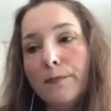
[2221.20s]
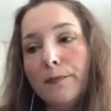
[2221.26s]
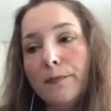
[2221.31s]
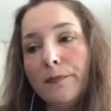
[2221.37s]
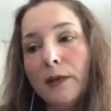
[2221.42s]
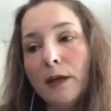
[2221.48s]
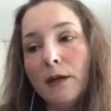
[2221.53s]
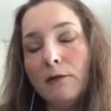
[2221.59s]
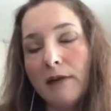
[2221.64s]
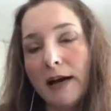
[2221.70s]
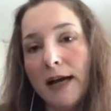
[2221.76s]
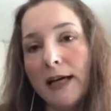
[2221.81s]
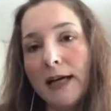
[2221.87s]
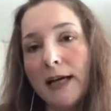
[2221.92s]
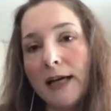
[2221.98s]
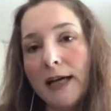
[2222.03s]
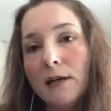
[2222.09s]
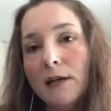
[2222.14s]
Right.
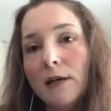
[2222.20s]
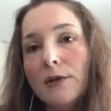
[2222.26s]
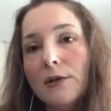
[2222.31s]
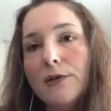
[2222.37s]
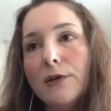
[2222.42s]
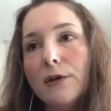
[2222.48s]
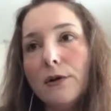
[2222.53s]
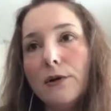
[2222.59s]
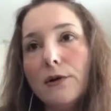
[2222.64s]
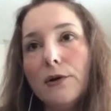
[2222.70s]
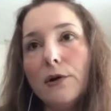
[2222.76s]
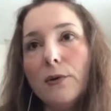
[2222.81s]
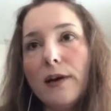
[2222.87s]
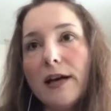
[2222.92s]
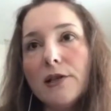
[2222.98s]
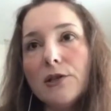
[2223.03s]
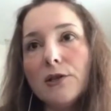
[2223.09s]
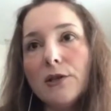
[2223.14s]
So the
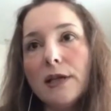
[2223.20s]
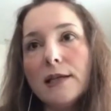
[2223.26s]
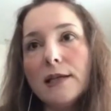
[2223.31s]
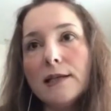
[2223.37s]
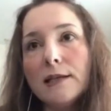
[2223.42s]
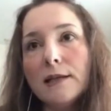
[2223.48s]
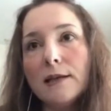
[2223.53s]
question is,